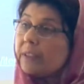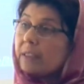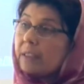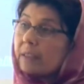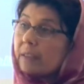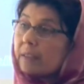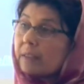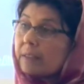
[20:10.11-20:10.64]

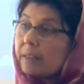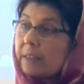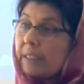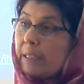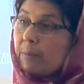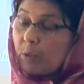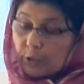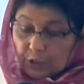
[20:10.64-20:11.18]
the
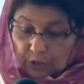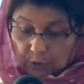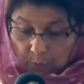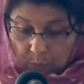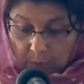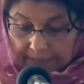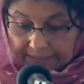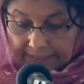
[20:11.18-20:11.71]
emotion
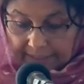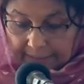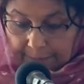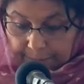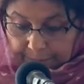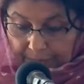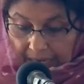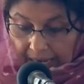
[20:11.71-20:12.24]
of wonder
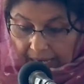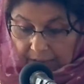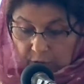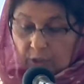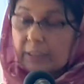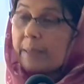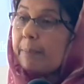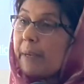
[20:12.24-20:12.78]

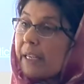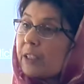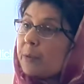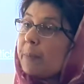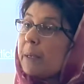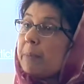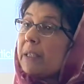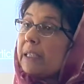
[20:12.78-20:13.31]
actually makes
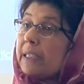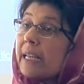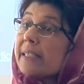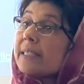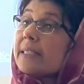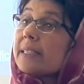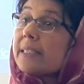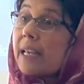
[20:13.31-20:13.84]
people
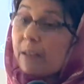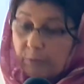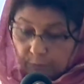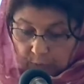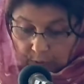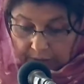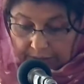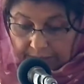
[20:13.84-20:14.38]
less
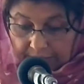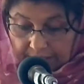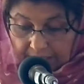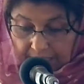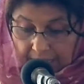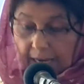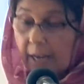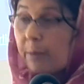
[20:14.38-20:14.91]
self-focused
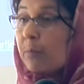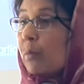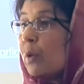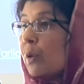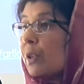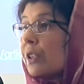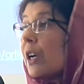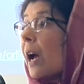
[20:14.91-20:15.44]
and
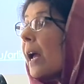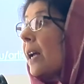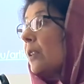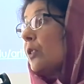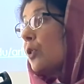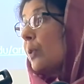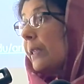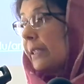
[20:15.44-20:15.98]
more
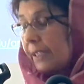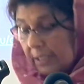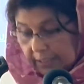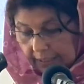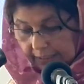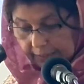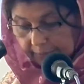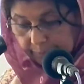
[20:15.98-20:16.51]

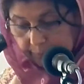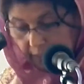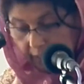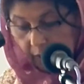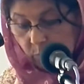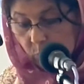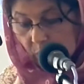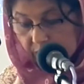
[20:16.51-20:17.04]
altruistic.
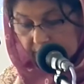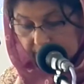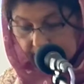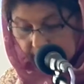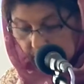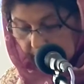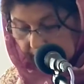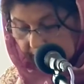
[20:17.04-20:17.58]
And what is
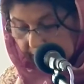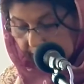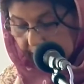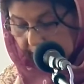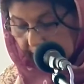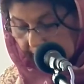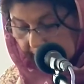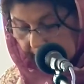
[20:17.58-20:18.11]
the reason
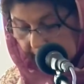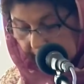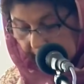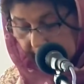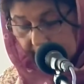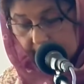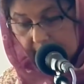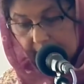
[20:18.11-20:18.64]
that it
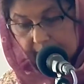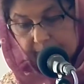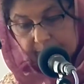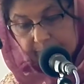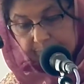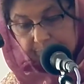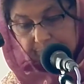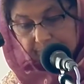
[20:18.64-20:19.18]
does that?
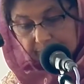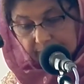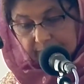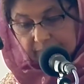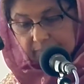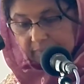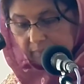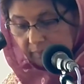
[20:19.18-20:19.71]

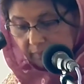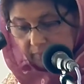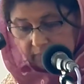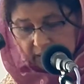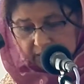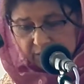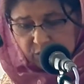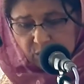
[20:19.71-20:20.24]

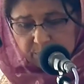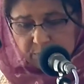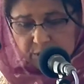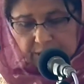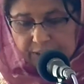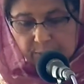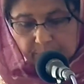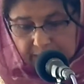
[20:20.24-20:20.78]
So I'm going
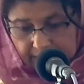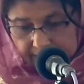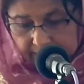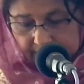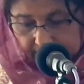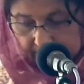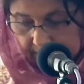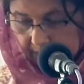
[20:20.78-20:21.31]
to explain
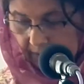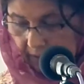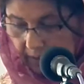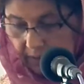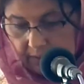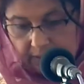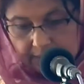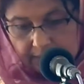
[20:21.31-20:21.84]
this
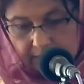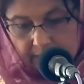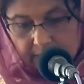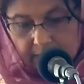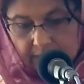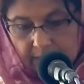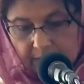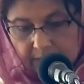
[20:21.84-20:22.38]
little
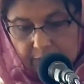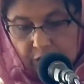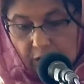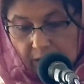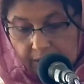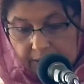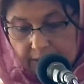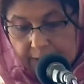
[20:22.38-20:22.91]

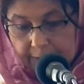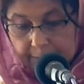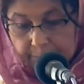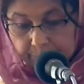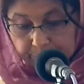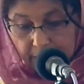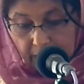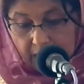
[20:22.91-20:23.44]
chart here.
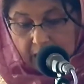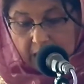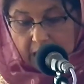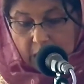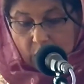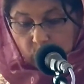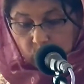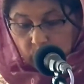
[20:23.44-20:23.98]

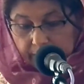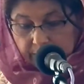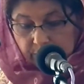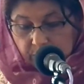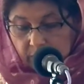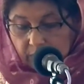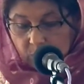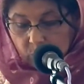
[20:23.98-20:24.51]
When